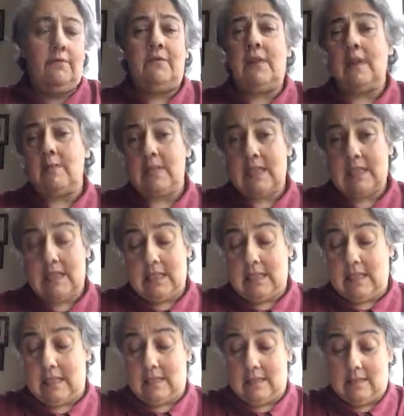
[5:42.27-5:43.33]
Famous
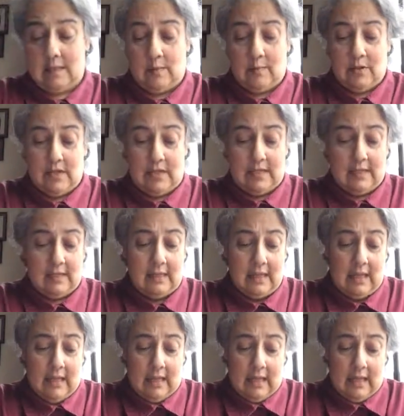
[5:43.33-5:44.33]
insects and spiders.